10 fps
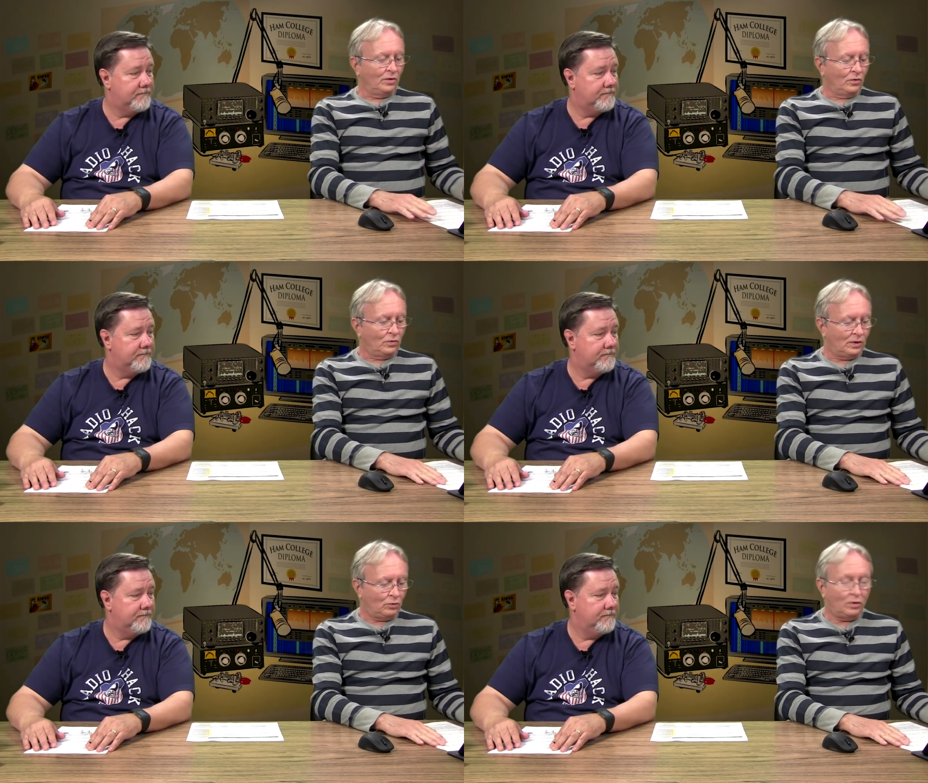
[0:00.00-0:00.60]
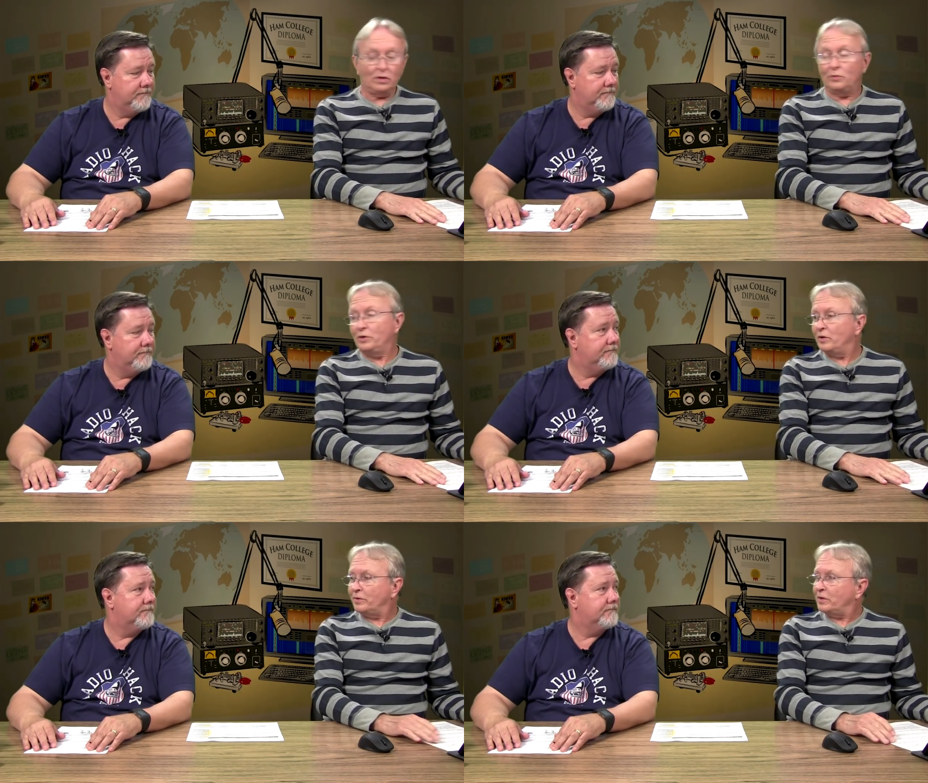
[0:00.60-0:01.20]
Speaker 1: Well, what are
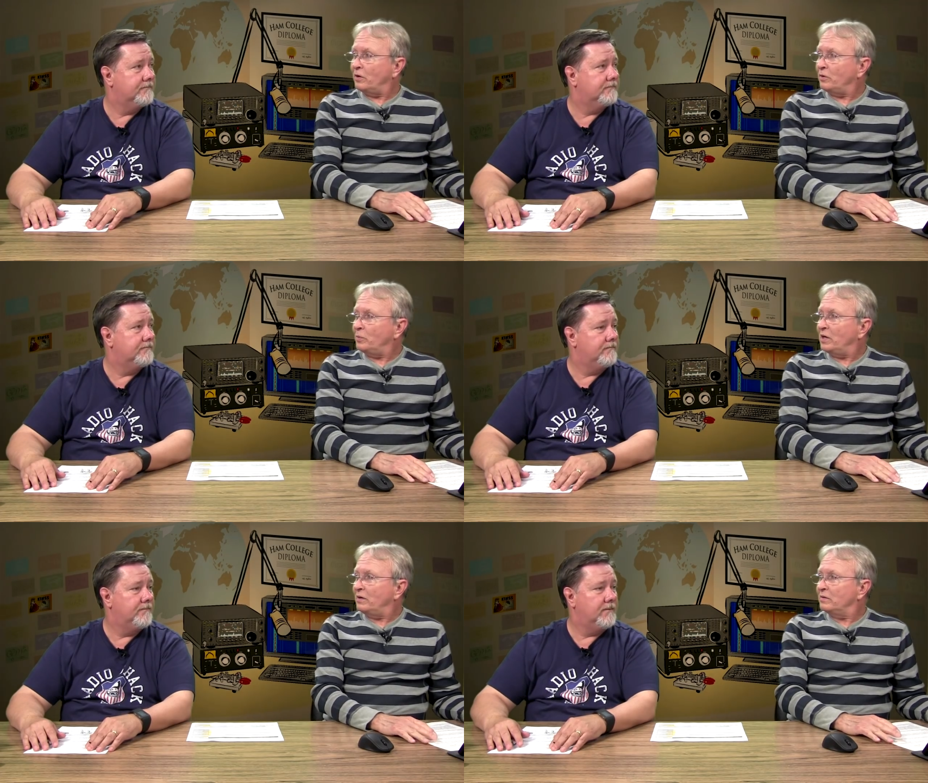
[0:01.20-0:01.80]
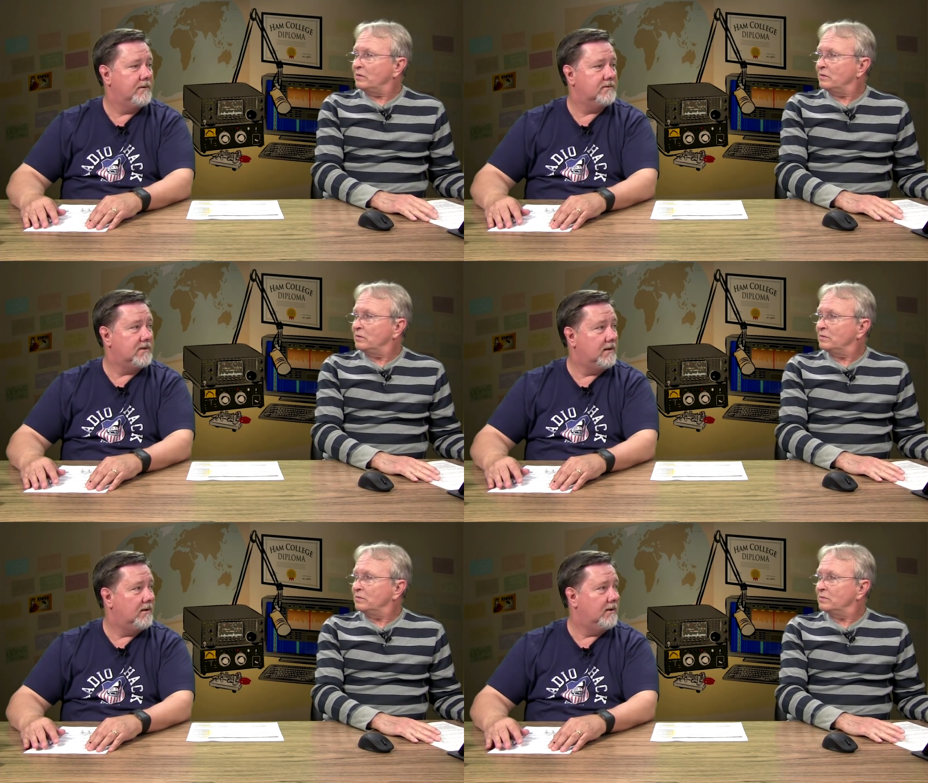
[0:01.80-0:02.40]
we going to talk about?
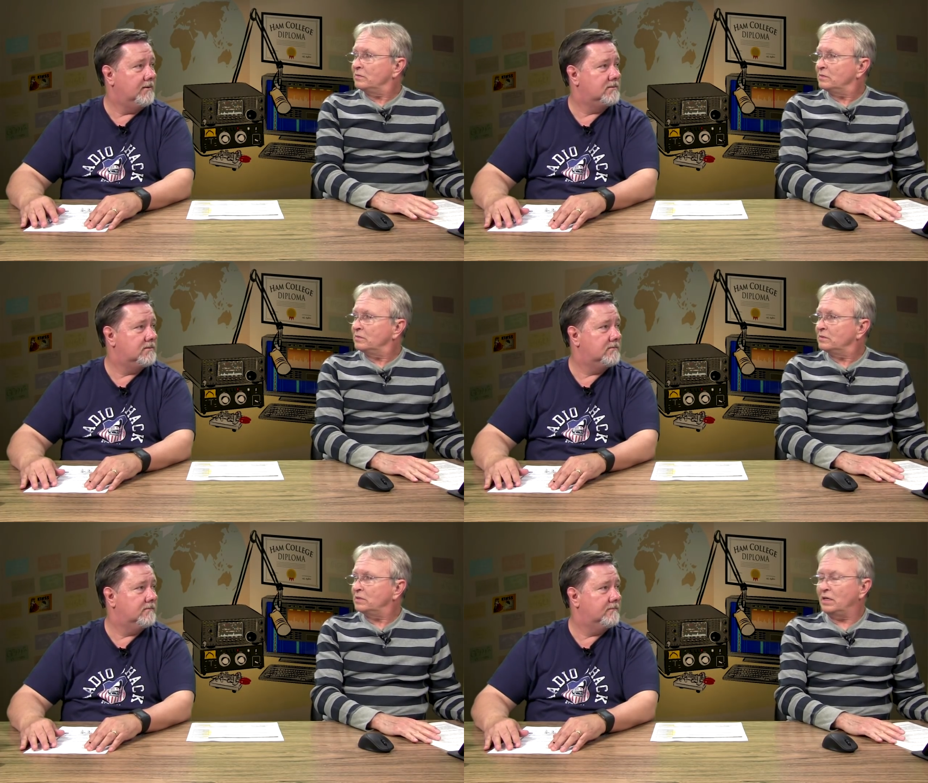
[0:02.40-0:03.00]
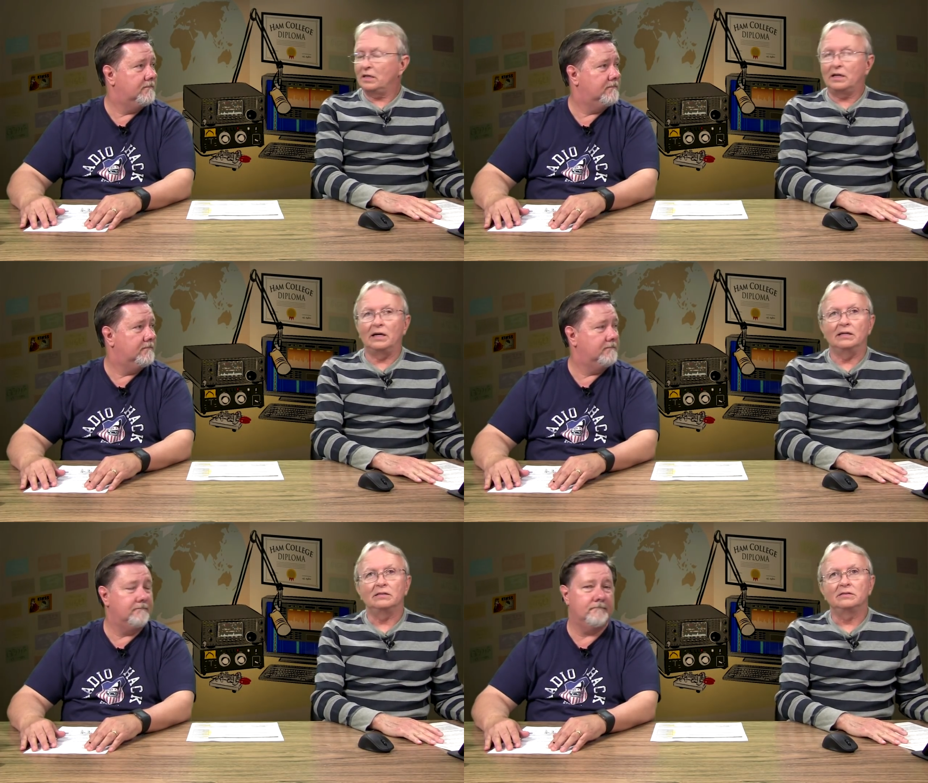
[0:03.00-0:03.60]
Satellites.
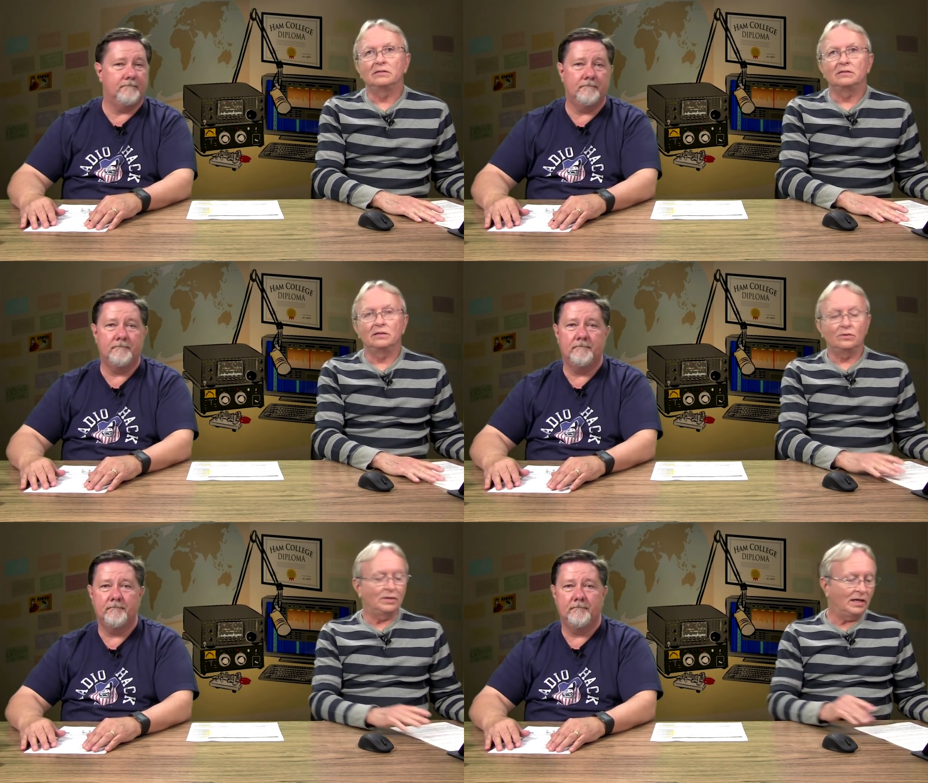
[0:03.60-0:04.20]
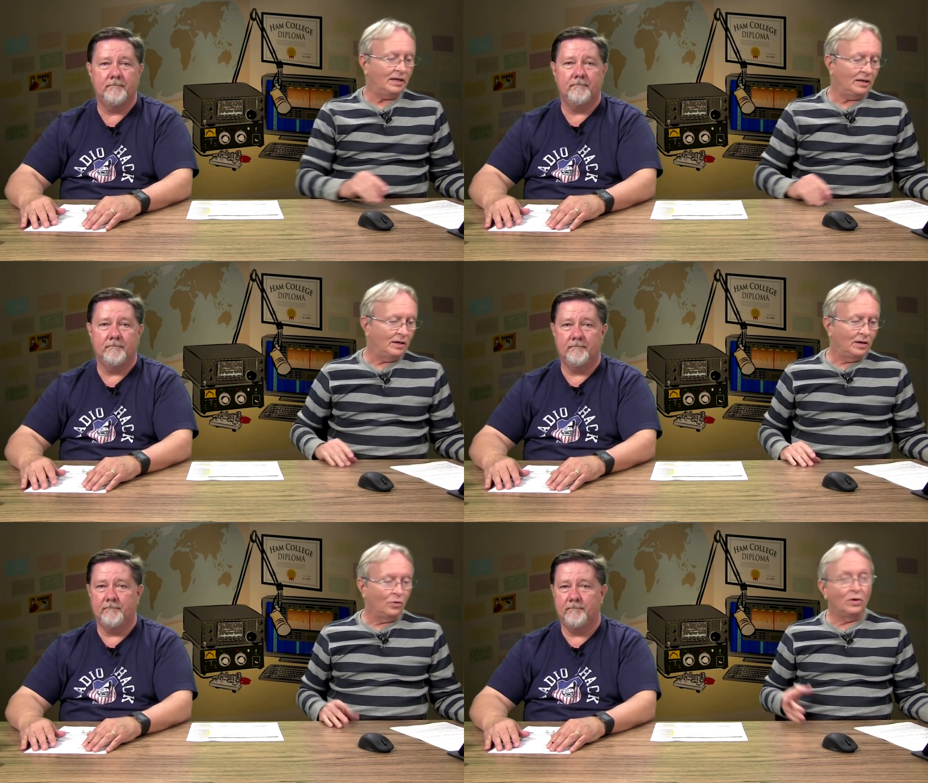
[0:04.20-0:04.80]
Satellites. Okay.
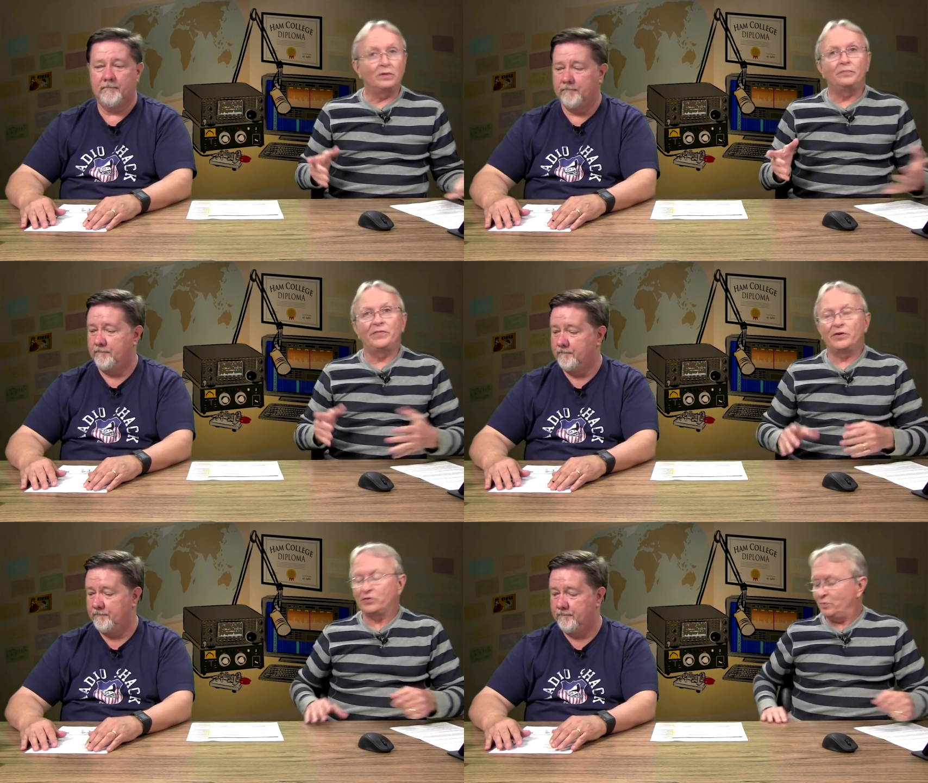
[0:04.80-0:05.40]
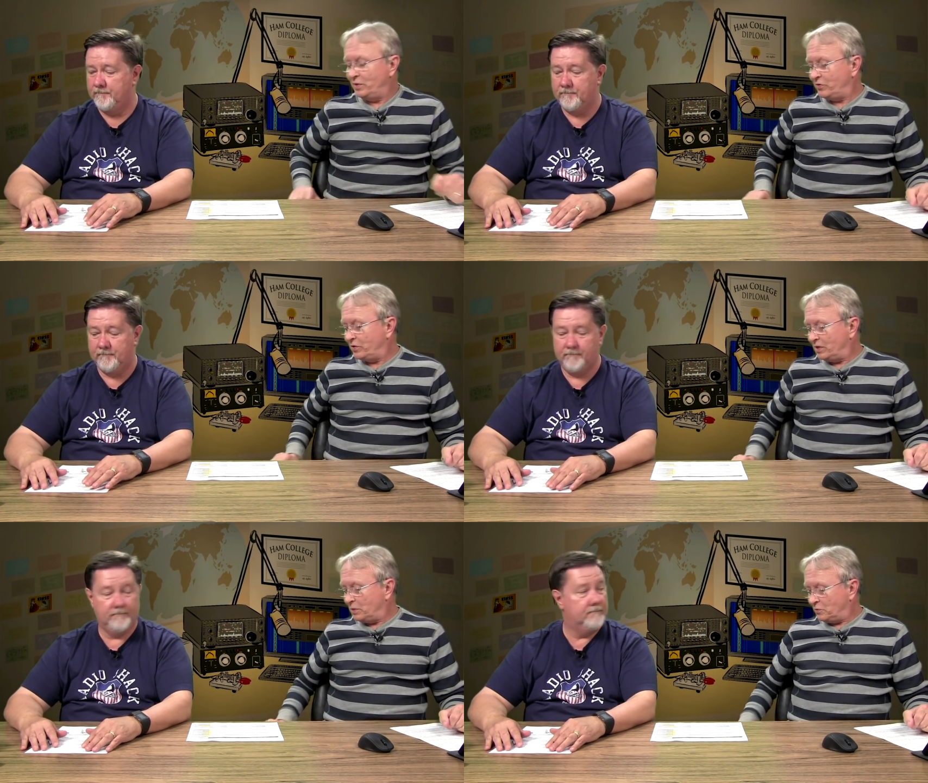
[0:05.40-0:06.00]
Well, just to
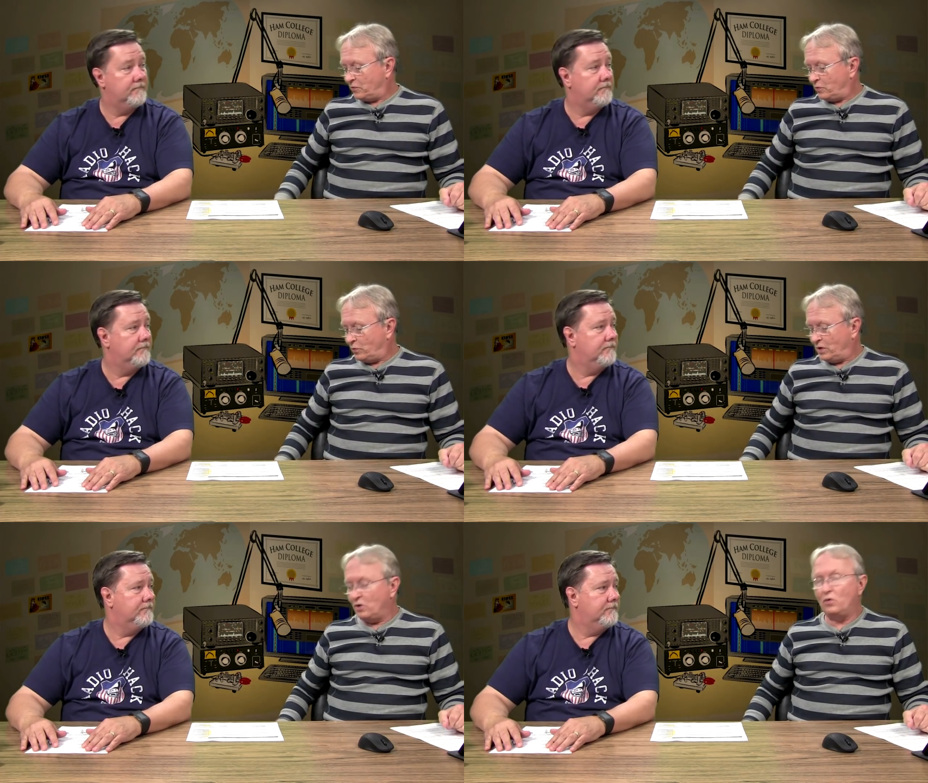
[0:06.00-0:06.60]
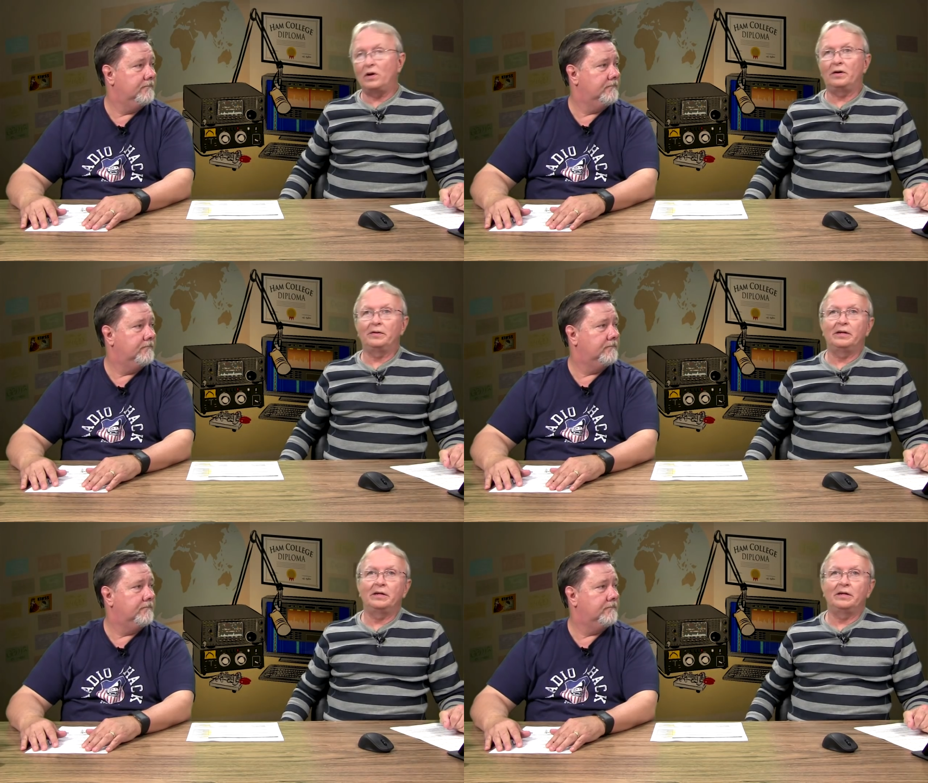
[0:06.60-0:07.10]
mention here before we go on,